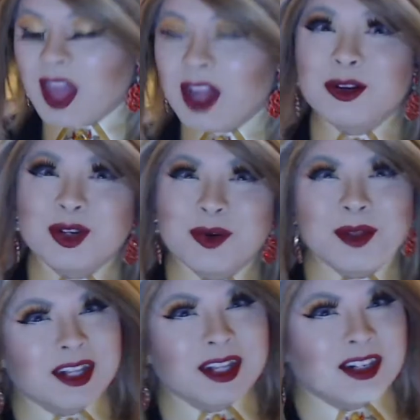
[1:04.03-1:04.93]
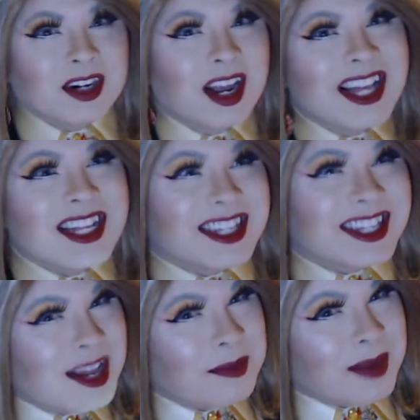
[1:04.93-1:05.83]
So join me over there.
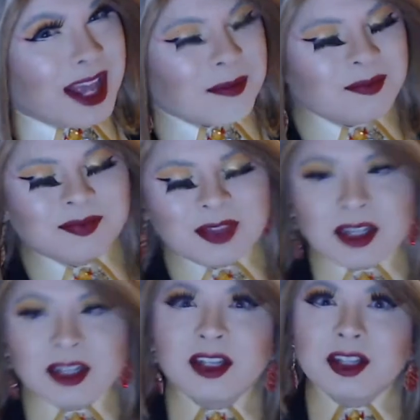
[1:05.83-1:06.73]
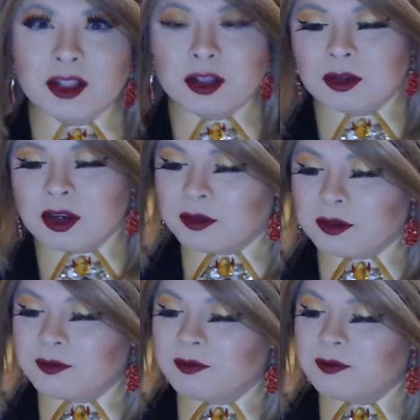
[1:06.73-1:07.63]
Same name. You'll you'll
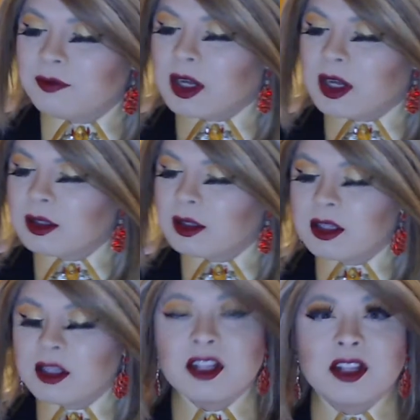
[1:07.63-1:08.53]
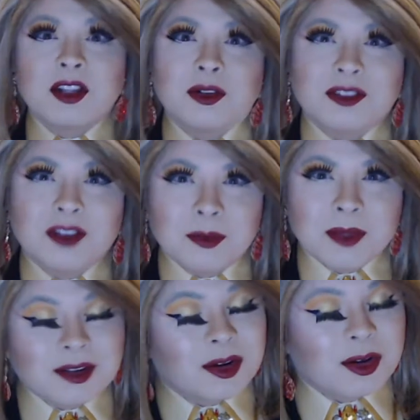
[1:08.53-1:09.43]
fuck. You'll know me.
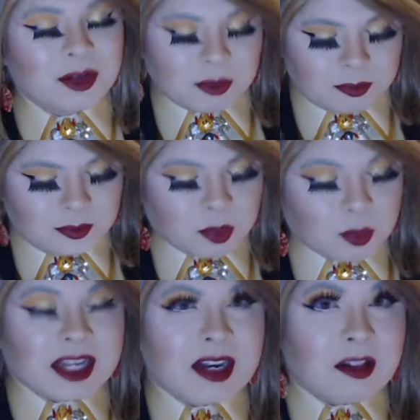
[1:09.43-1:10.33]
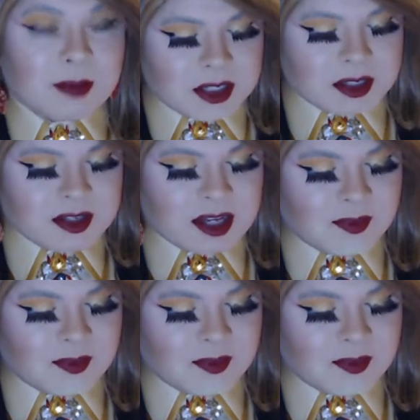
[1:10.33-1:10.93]
You'll you'll recognize me. I should say.